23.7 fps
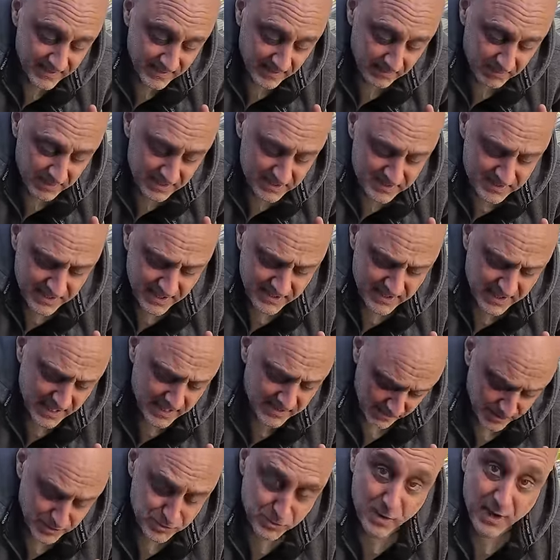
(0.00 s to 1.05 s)
I'm gonna say that.
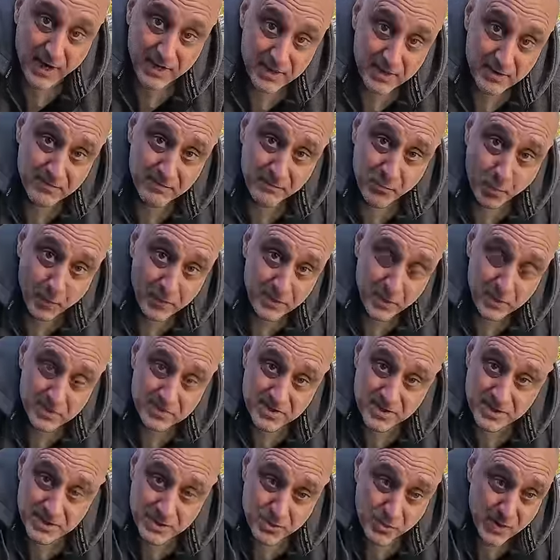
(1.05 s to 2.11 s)
But I try to avoid those
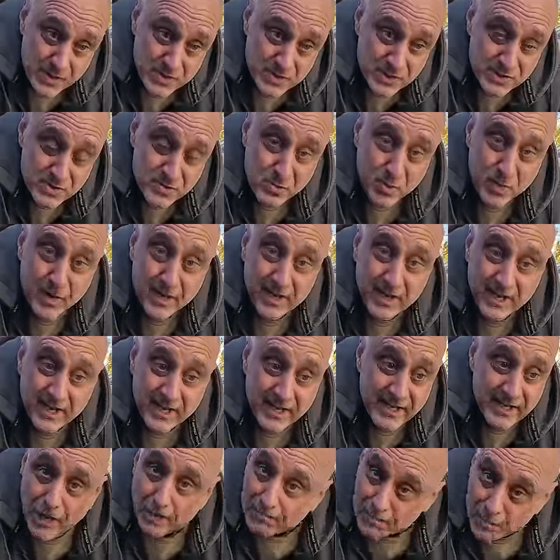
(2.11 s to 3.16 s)
situations where I
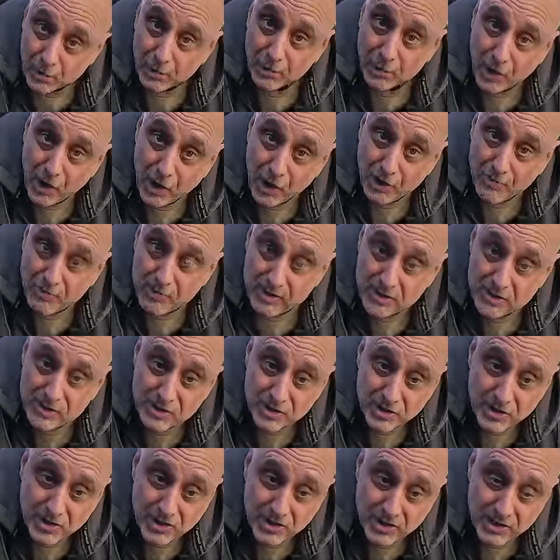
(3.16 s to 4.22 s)
get a pure garbage
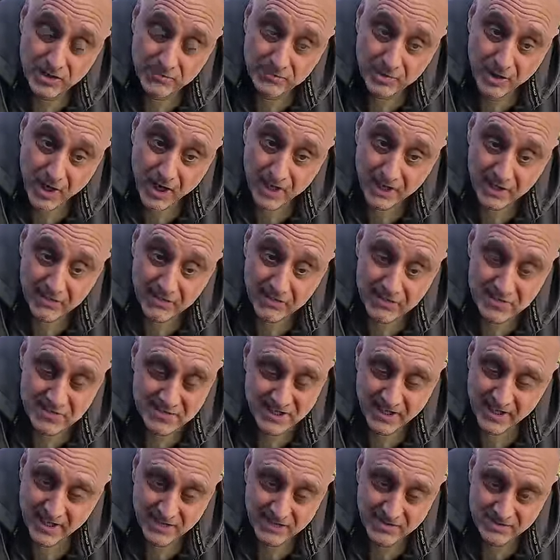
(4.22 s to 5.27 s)
product, because
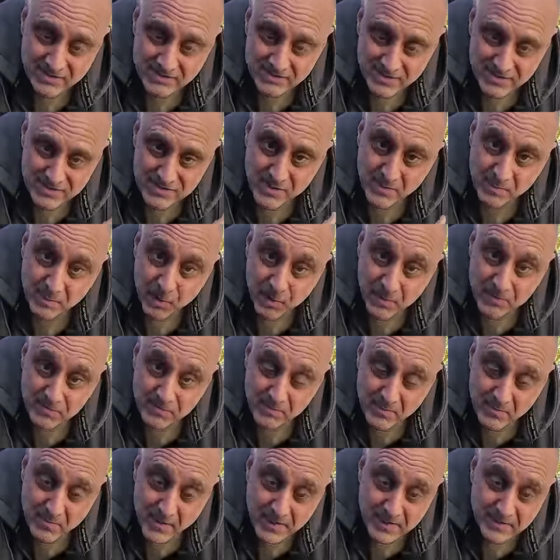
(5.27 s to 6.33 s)
then there's no point of
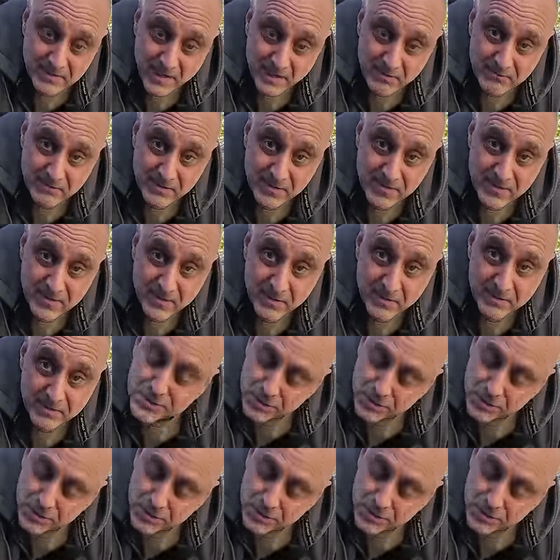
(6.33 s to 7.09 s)
me making that video.